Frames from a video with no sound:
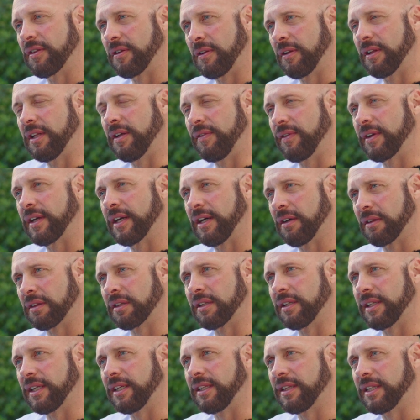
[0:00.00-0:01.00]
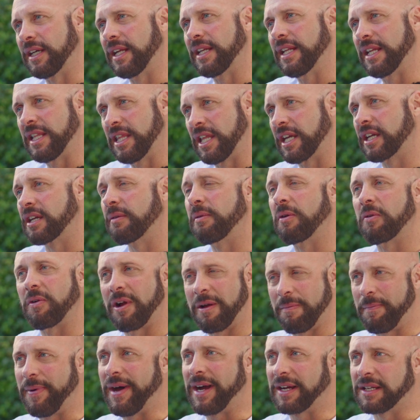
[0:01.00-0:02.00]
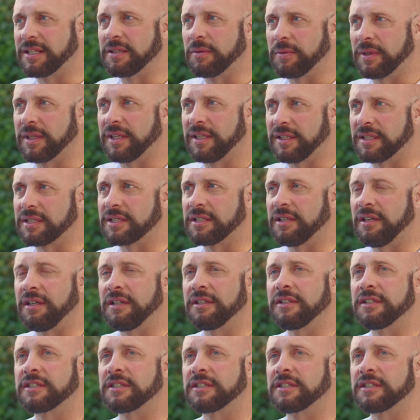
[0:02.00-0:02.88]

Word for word: they're not living healthily, then, they can you right back to where they start,